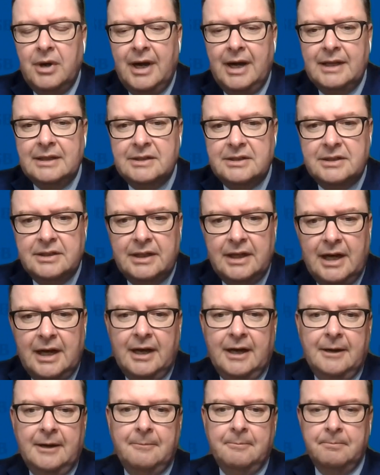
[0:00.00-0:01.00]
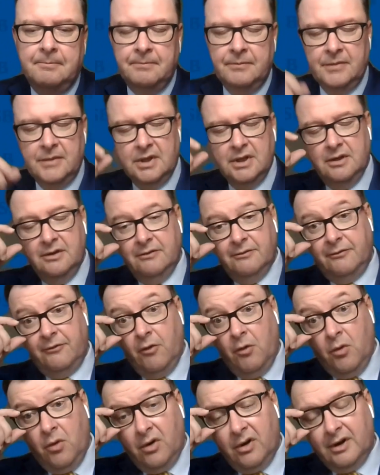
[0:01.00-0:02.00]
but um,
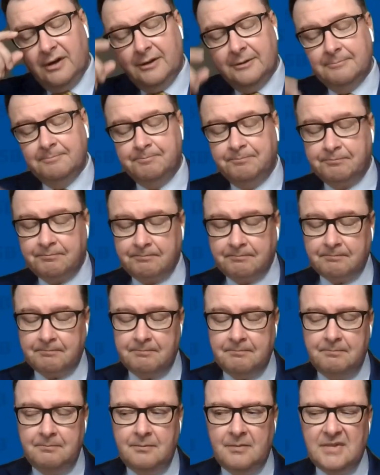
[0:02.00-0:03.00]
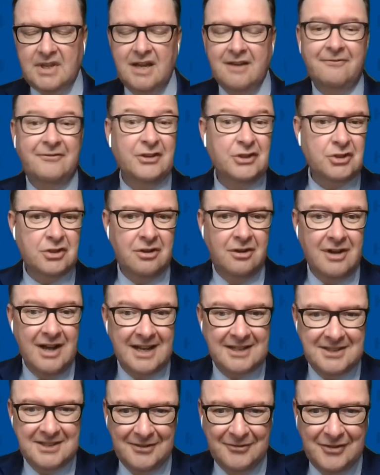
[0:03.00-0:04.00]
for physical
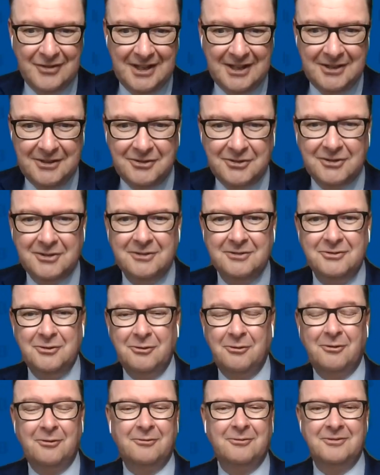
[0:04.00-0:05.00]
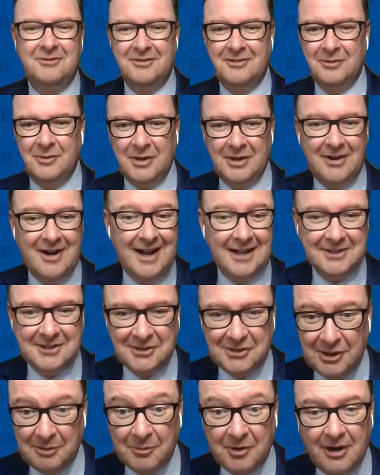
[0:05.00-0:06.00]
activities, so the
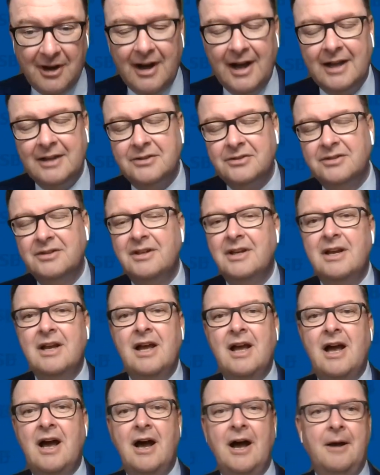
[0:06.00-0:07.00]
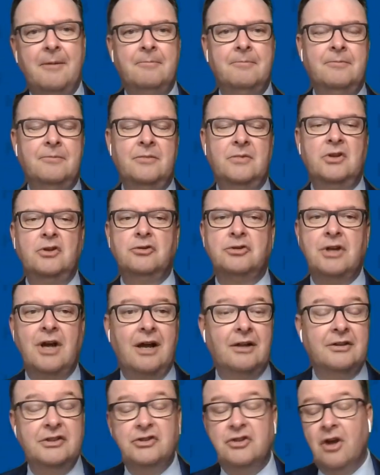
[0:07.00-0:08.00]
classic gym class, um, your
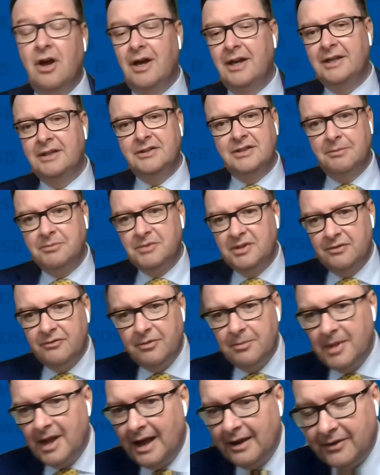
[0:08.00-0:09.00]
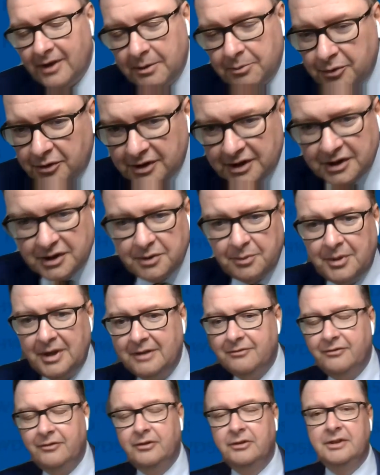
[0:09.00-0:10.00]
child is not exempted from that. They
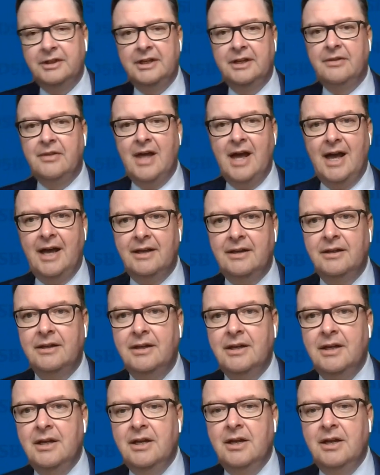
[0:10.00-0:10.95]
participate fully in that.